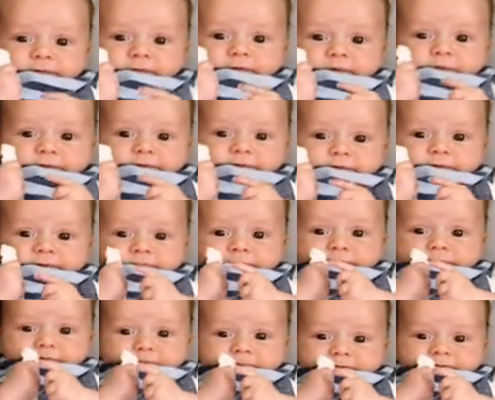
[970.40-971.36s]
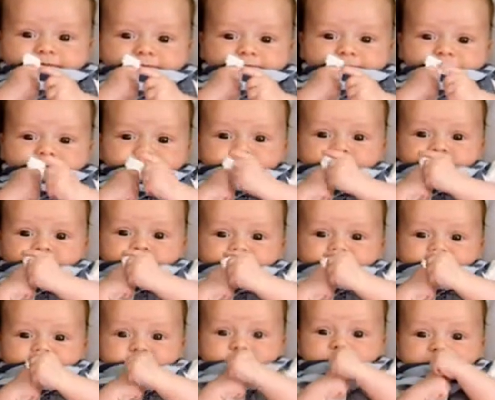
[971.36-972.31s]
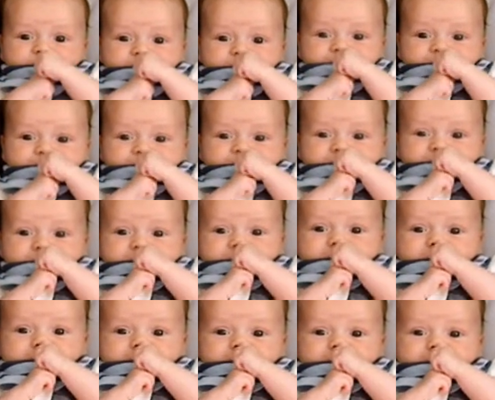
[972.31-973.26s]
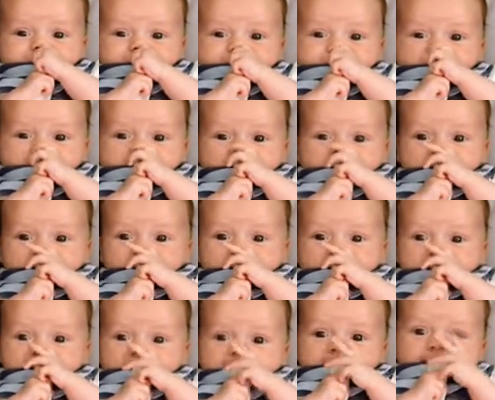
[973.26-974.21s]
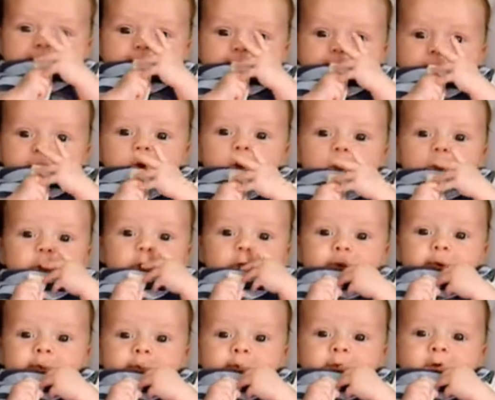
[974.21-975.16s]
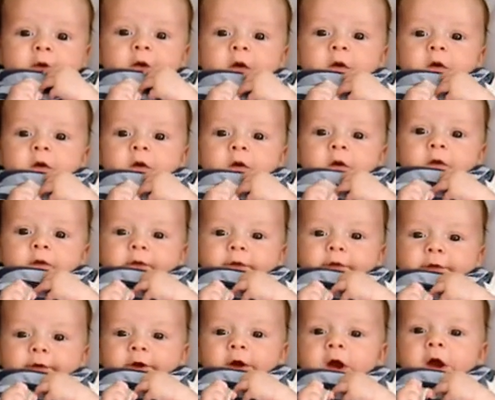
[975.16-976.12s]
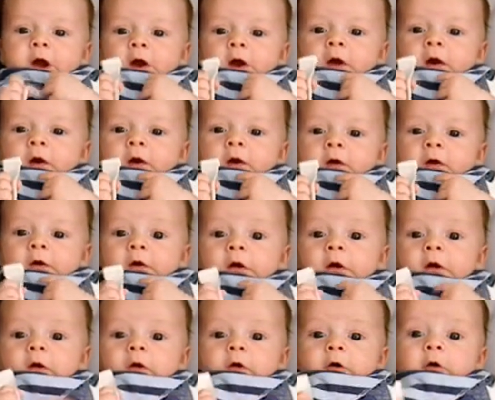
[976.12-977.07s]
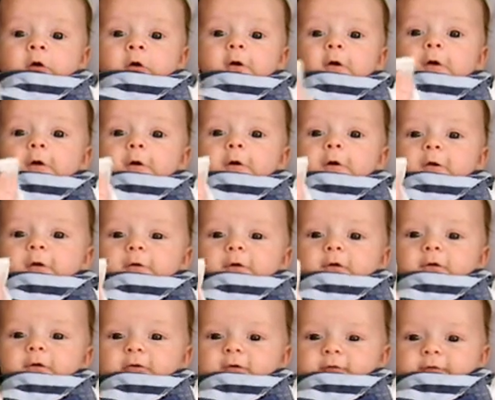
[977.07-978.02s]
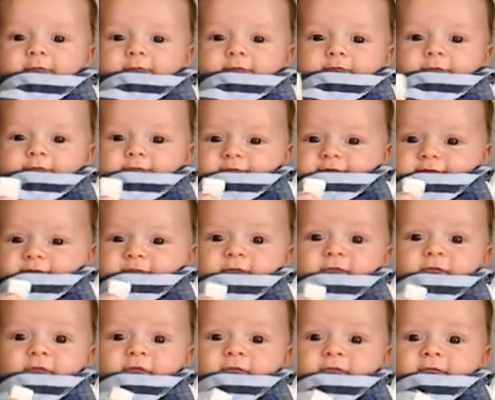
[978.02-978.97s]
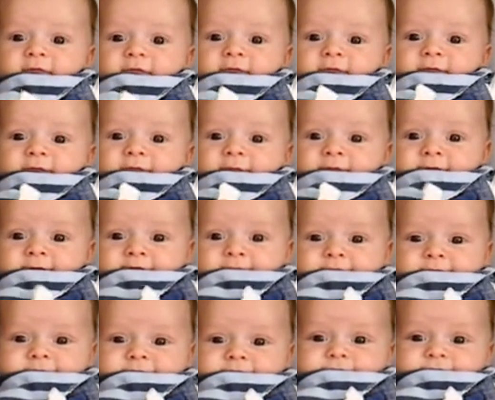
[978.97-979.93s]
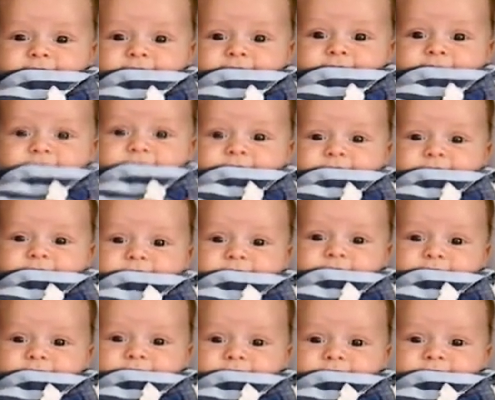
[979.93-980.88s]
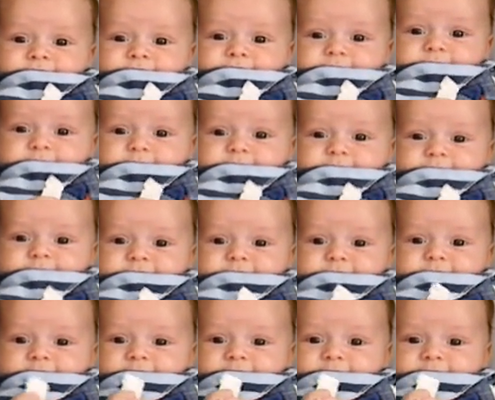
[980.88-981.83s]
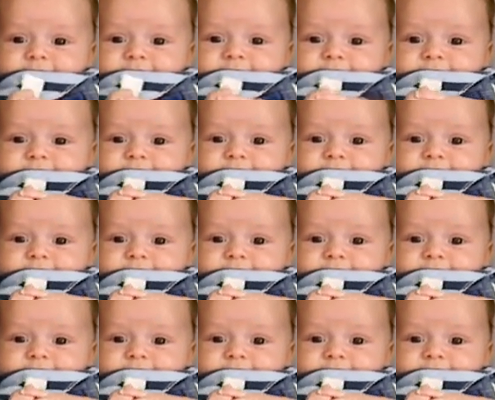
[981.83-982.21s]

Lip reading: convince Chris to buy me a second-hand one on eBay. But I think this, for a small baby, is one of the best things to get.